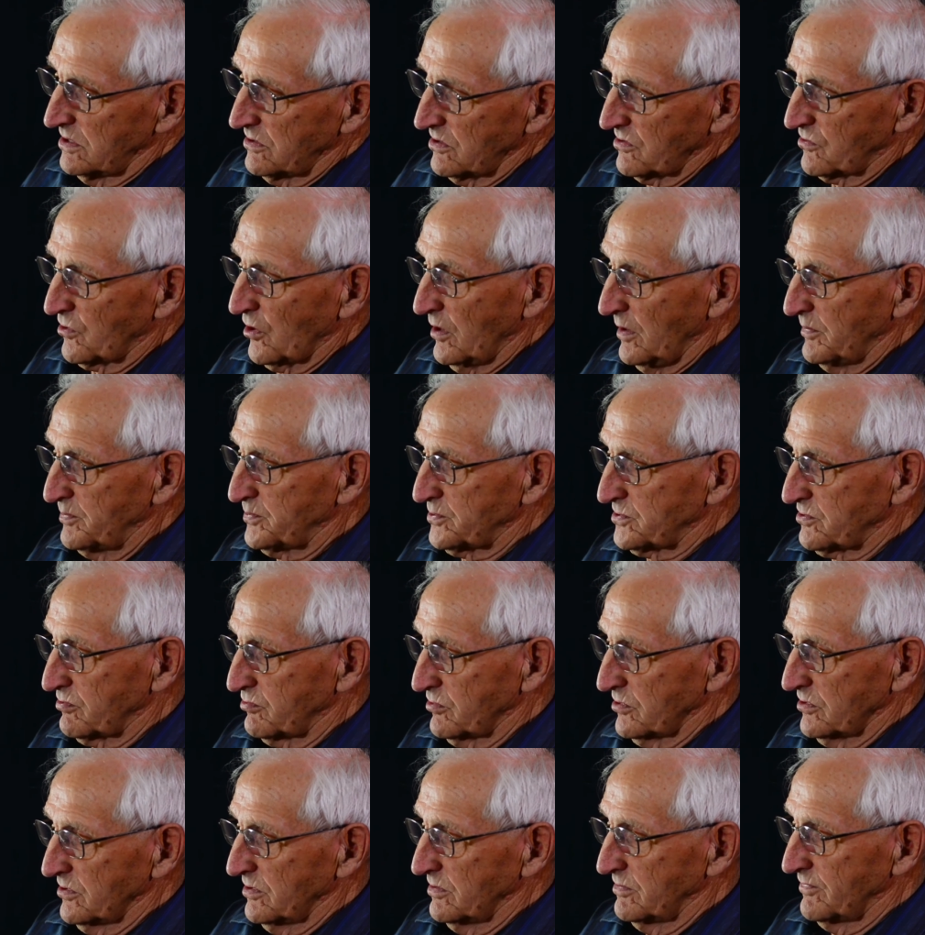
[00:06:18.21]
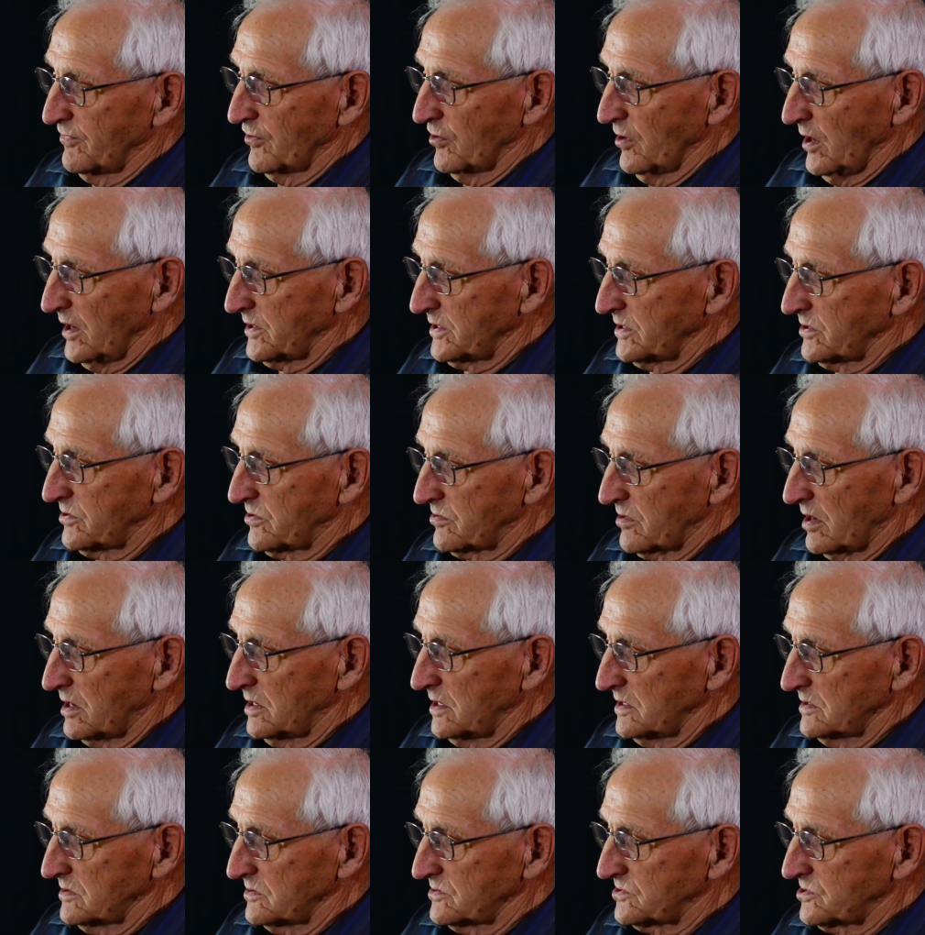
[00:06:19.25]
crops were variety
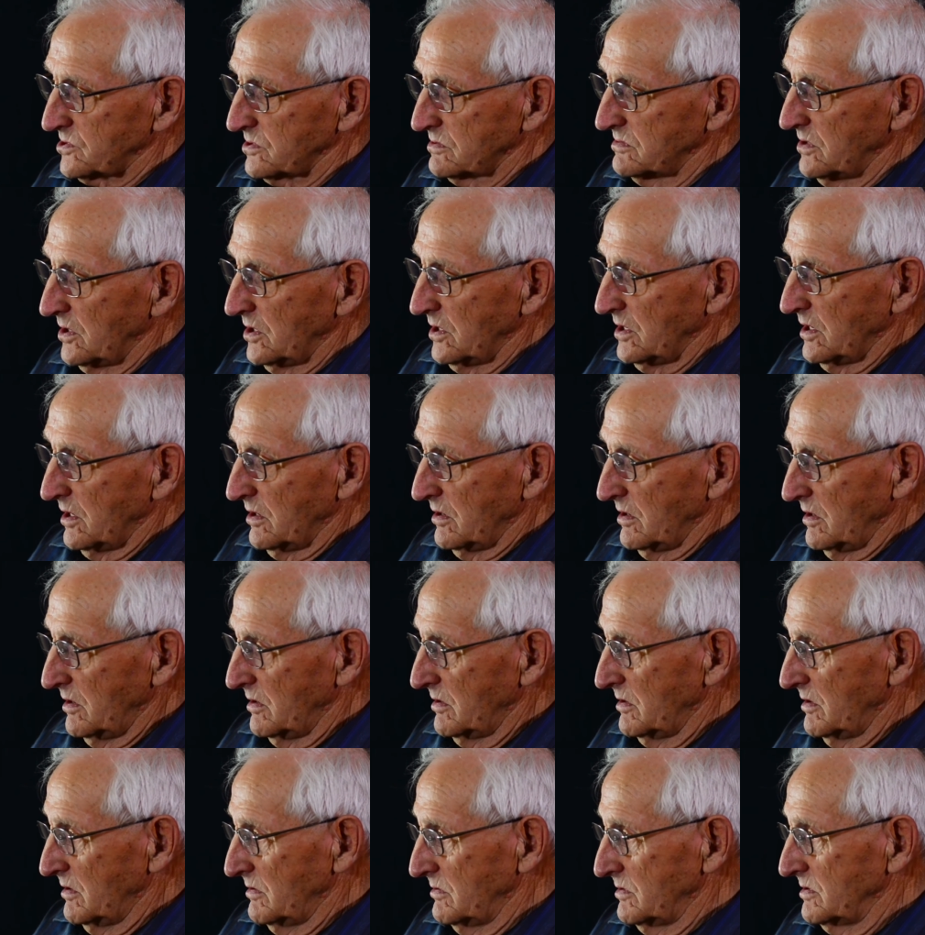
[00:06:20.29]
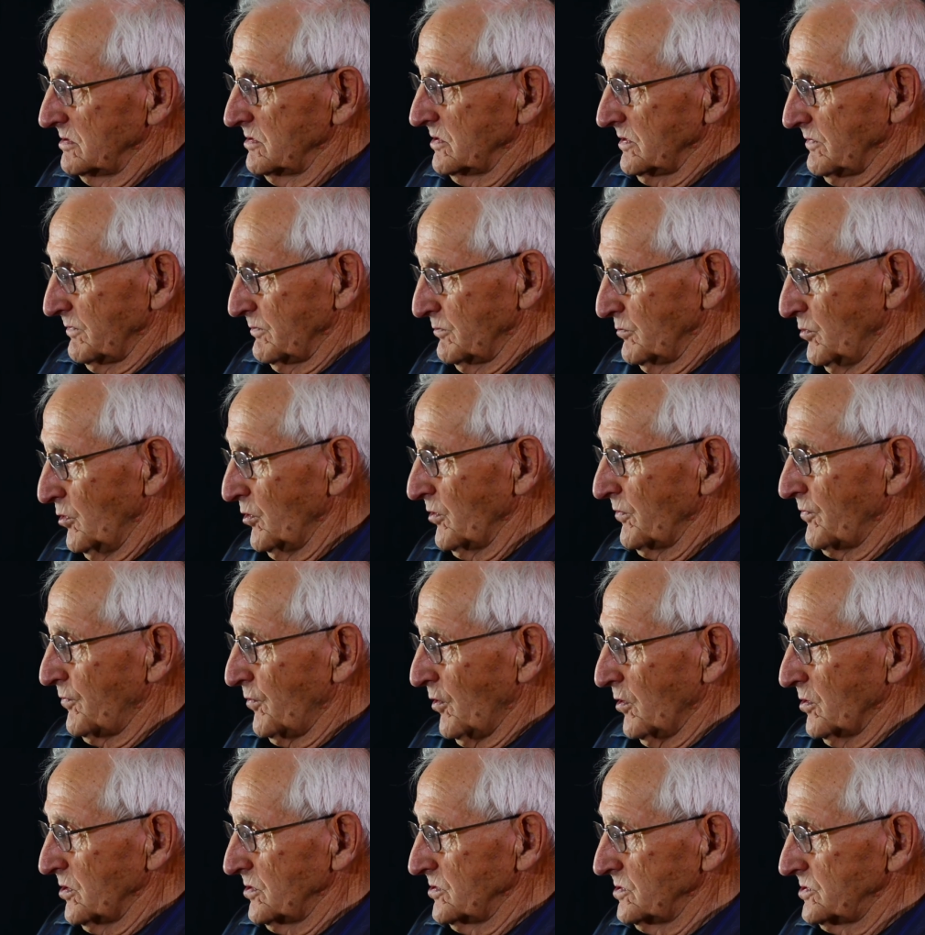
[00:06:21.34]
trials in both
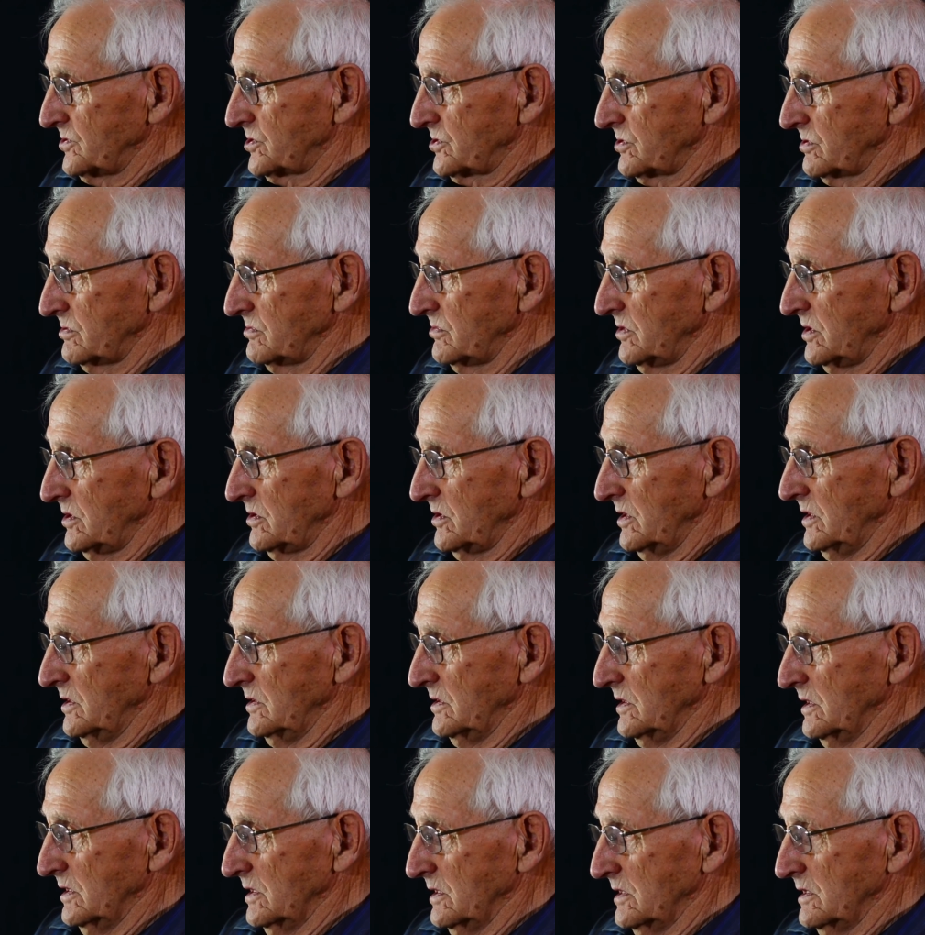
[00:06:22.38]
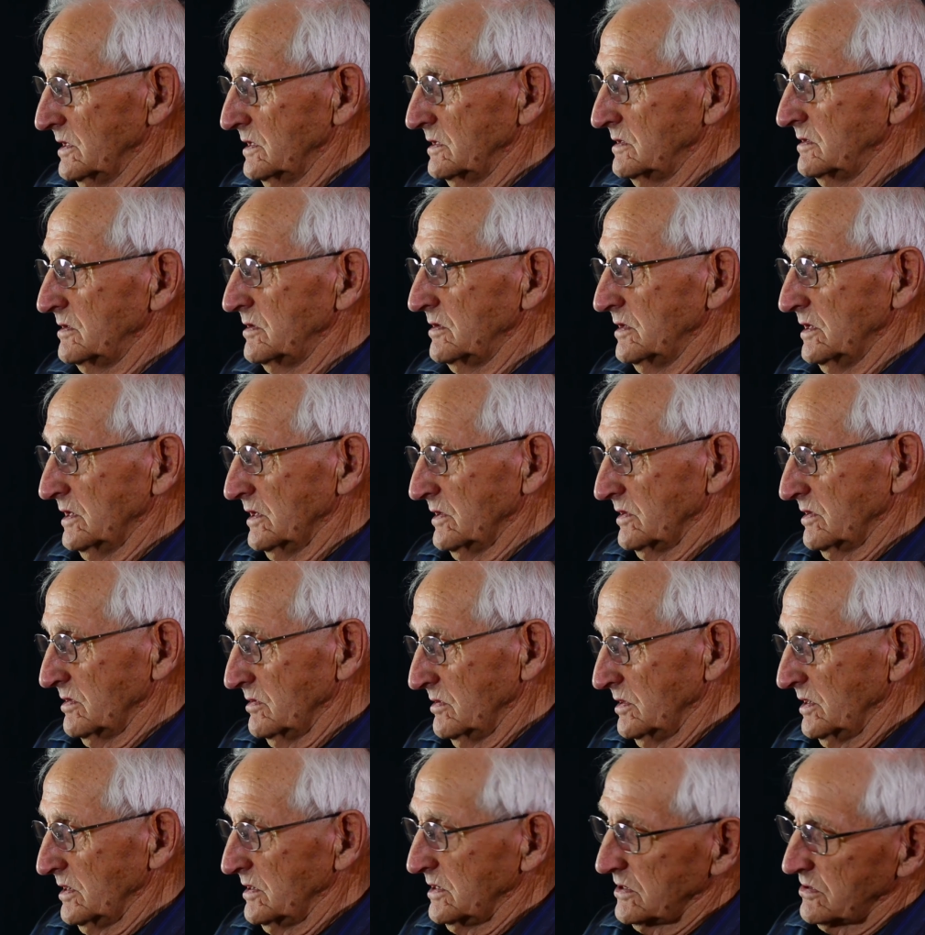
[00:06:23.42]
forage
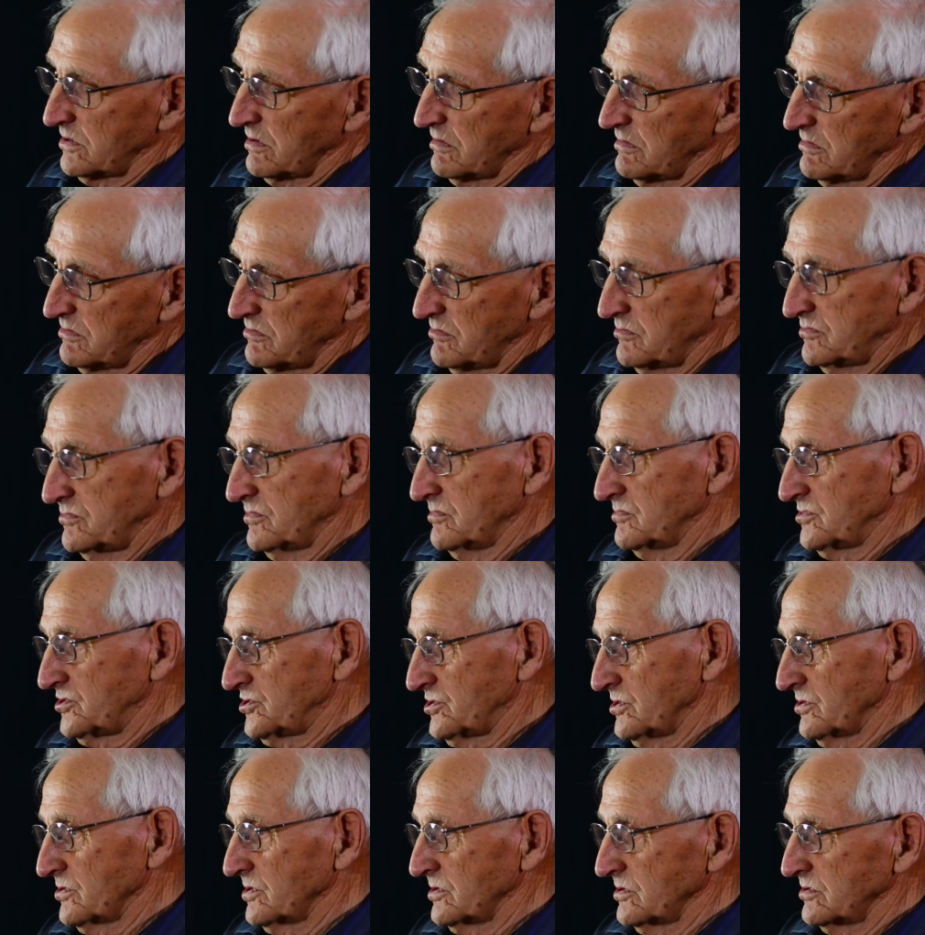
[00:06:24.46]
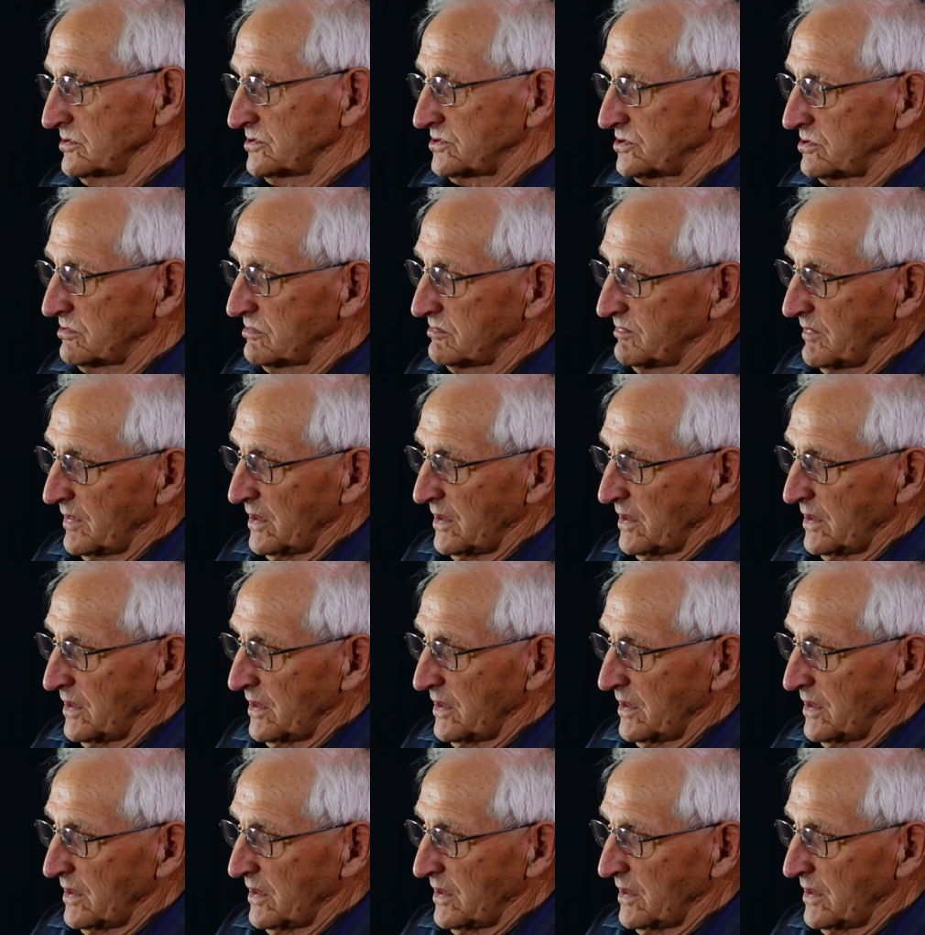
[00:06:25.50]
and cereals.